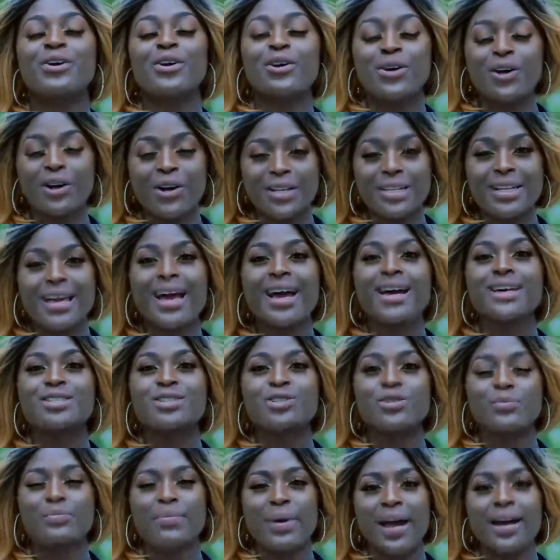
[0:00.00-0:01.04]
God
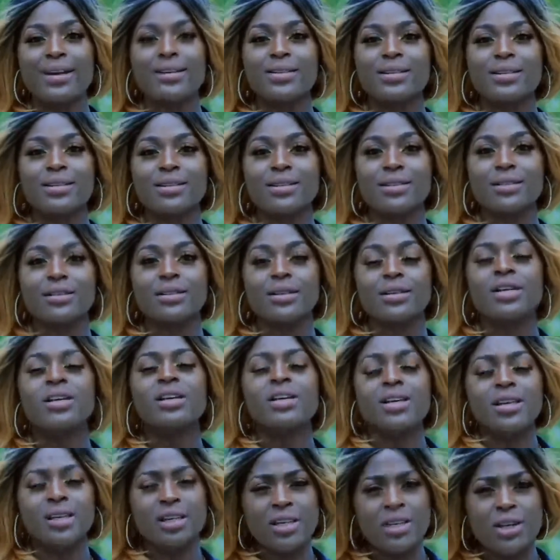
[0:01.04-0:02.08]
has your back.
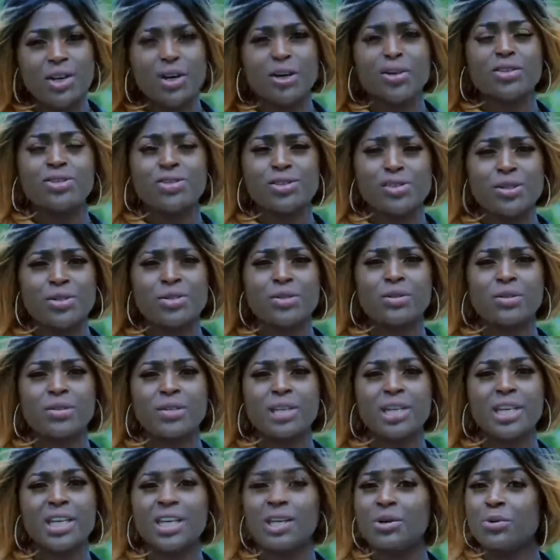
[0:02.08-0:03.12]
He got you
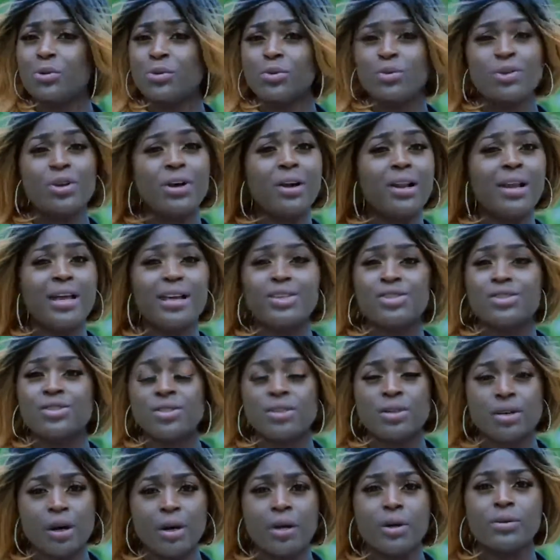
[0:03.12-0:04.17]
and will not let
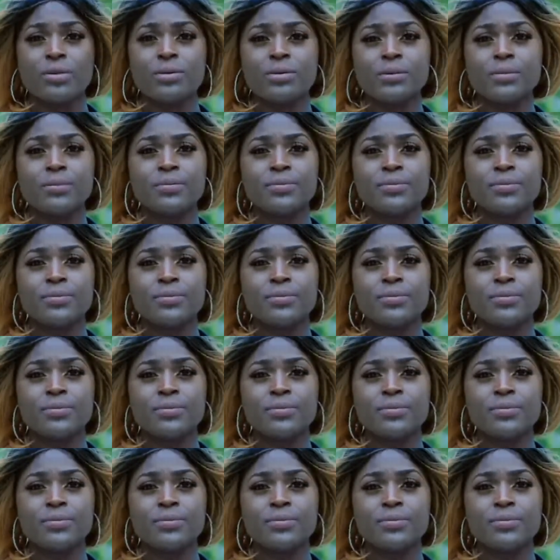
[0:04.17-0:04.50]
you go.